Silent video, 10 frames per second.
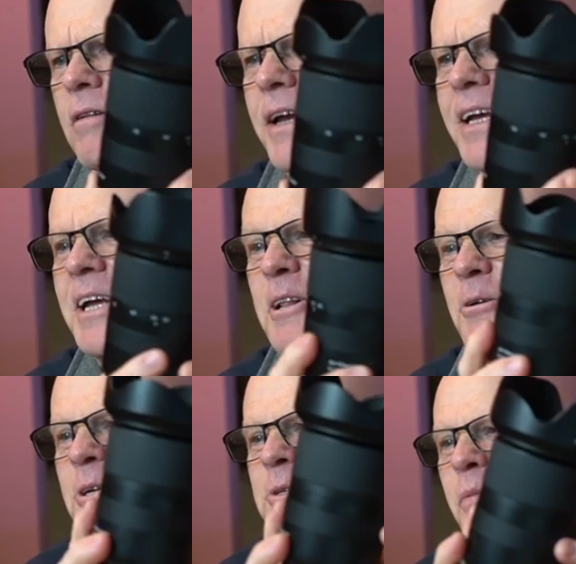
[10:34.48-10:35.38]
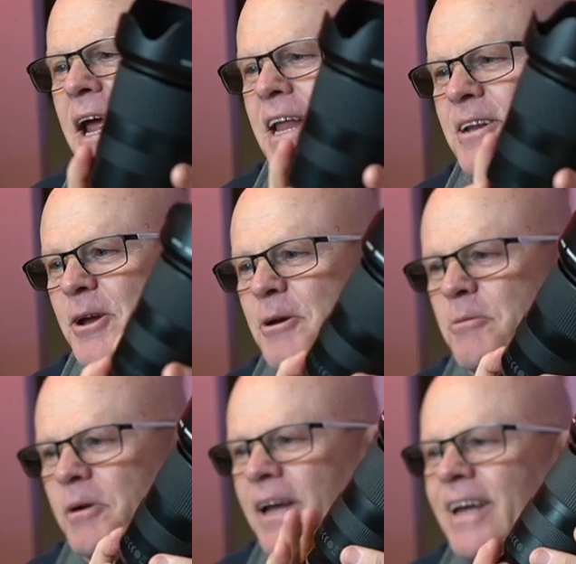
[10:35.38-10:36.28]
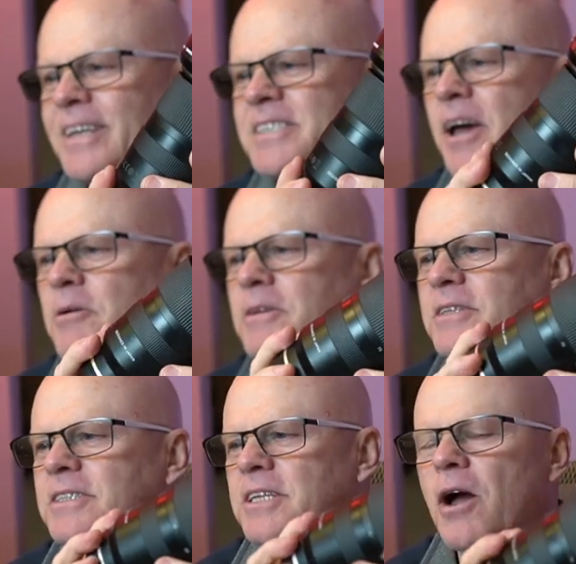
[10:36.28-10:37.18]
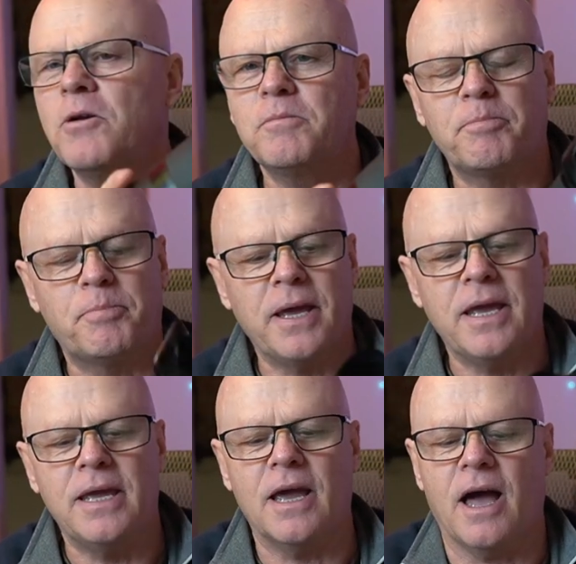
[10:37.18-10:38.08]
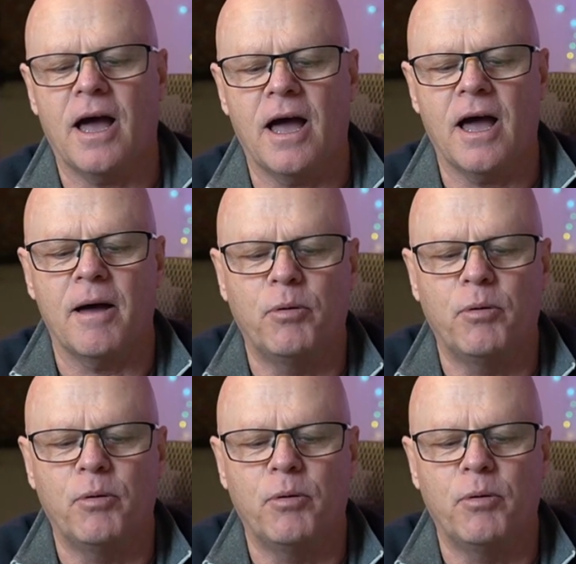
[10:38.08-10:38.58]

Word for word: Like it looks brand new. So don't be uh,